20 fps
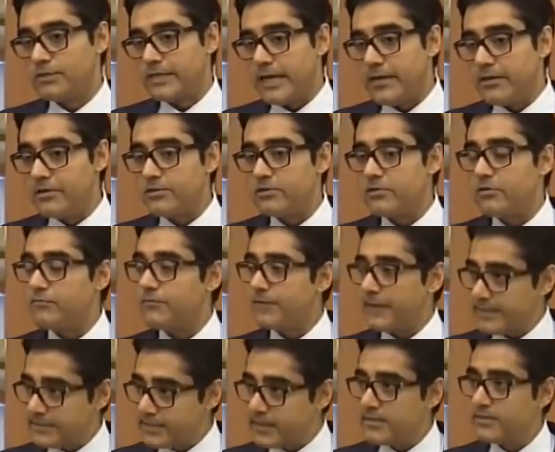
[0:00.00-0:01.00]
center of
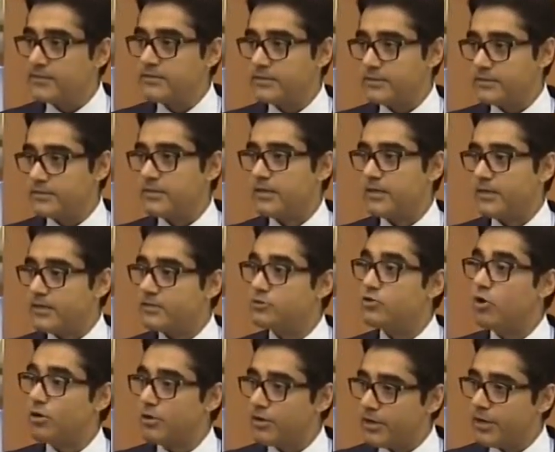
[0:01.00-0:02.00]
excellences is
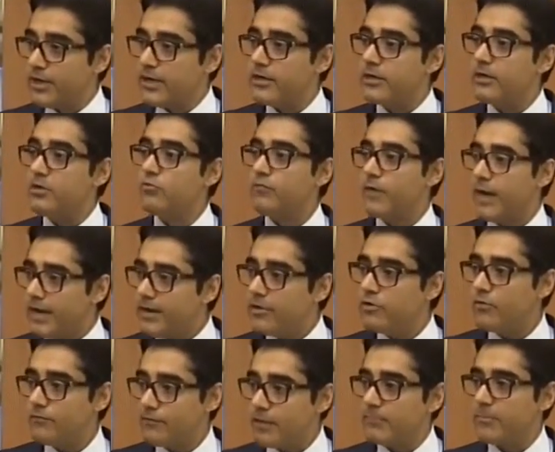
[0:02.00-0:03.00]
going to create into
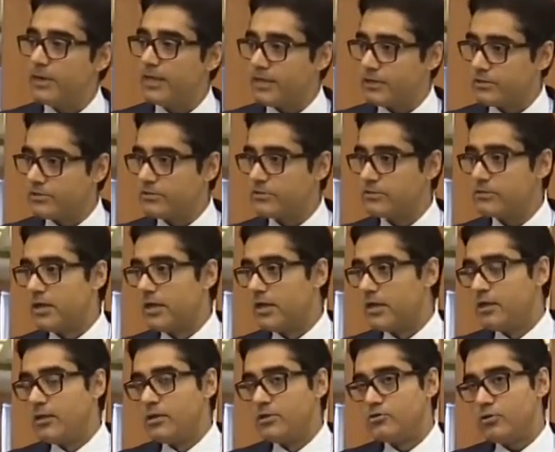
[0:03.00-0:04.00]
variety of applications.
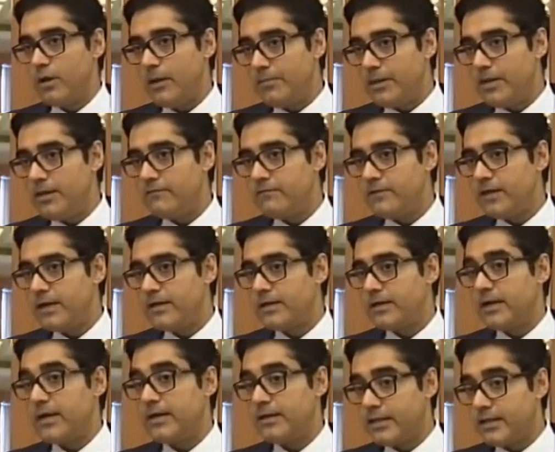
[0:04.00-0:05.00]
So I believe that,
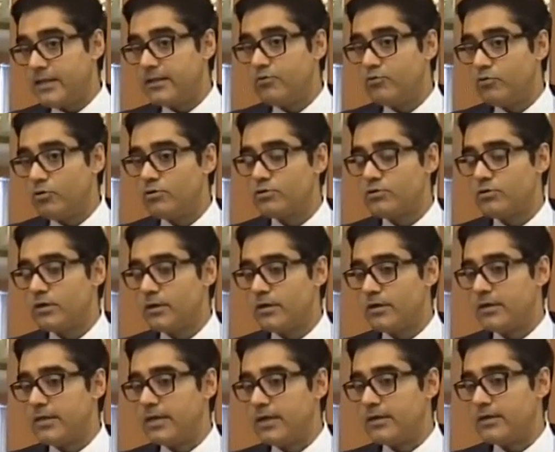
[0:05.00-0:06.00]
and then you also
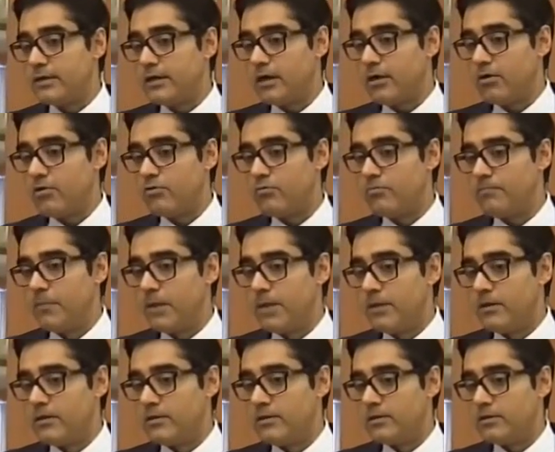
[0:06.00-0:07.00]
heard that how
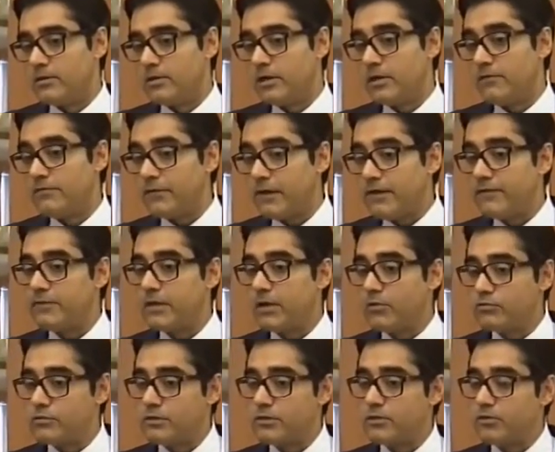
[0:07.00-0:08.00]

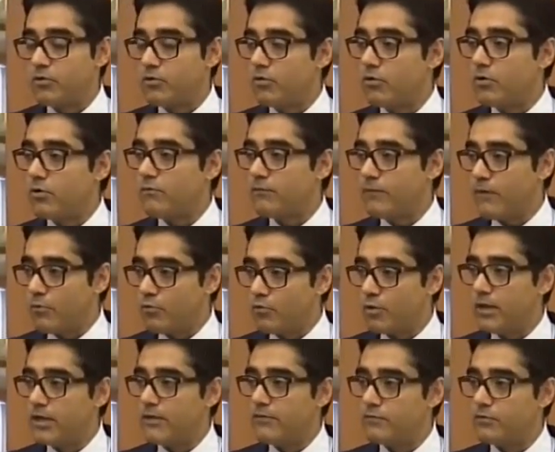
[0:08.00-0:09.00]
35,000 crore of
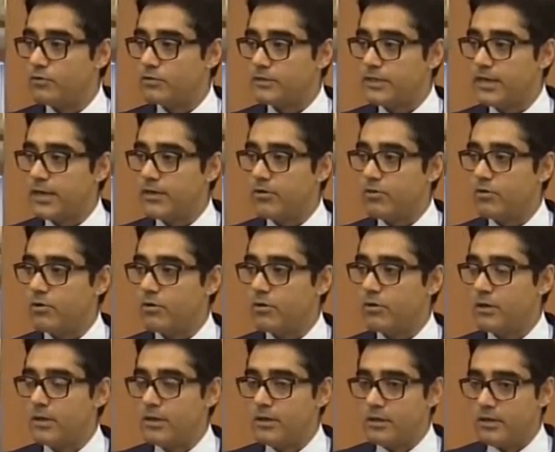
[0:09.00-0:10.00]
outlay was there
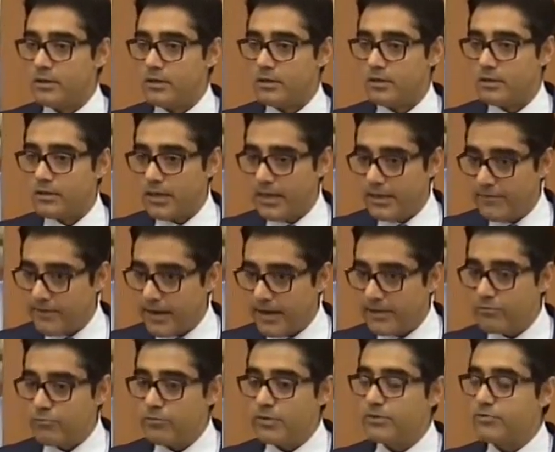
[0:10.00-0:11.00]
on
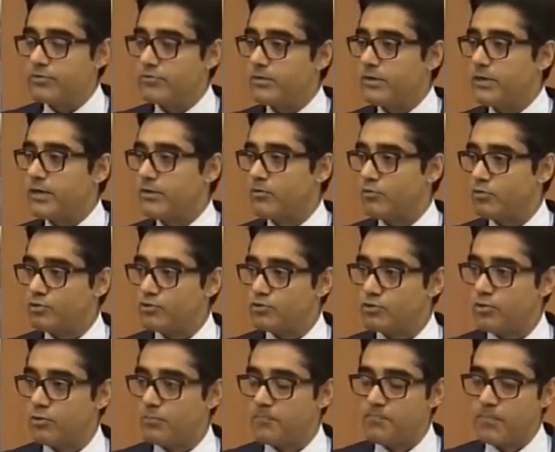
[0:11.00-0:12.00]
evacuation and
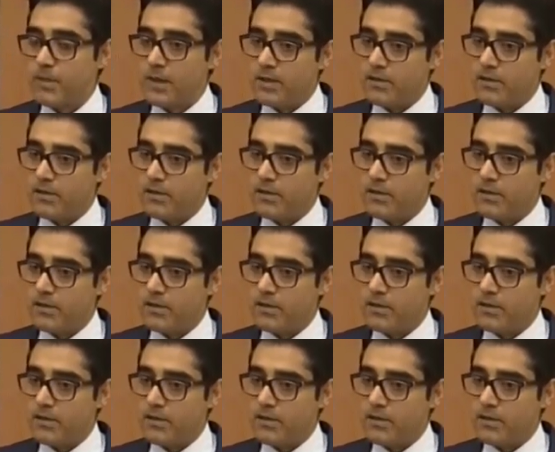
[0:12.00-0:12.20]
also